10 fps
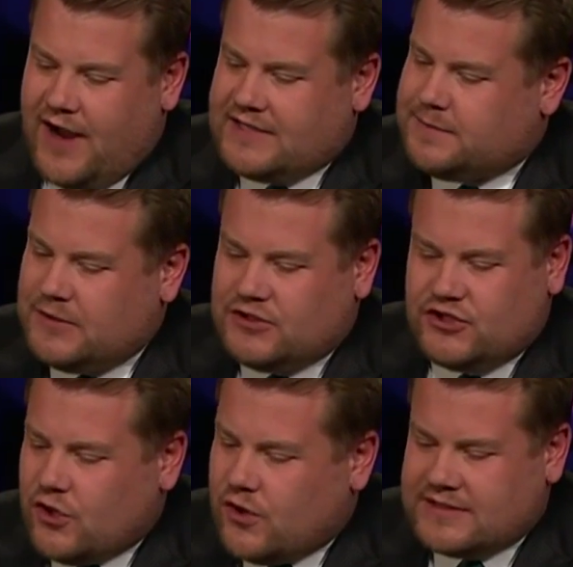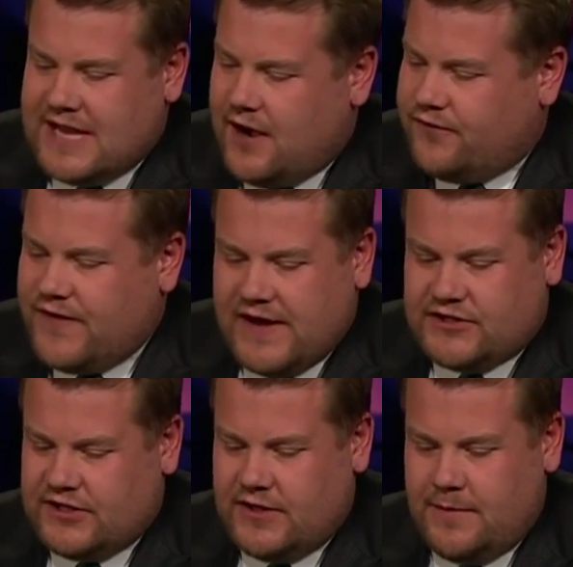Not starting any
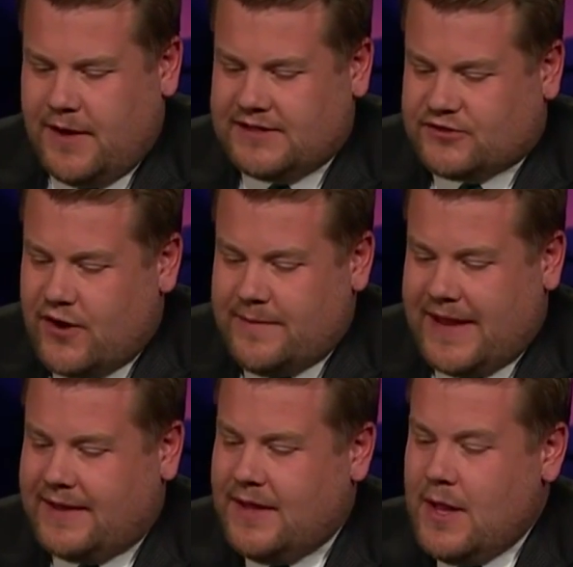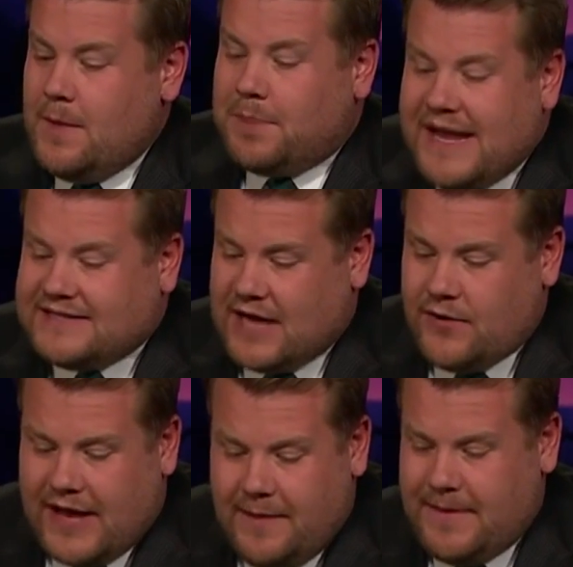fights, but sure as hell finishing them
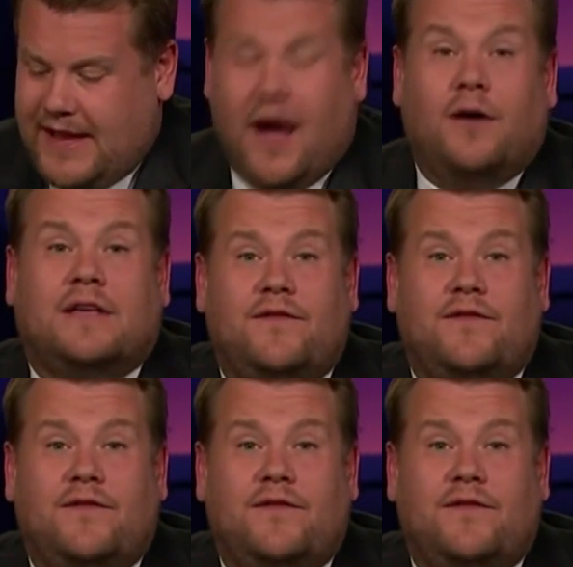by screaming,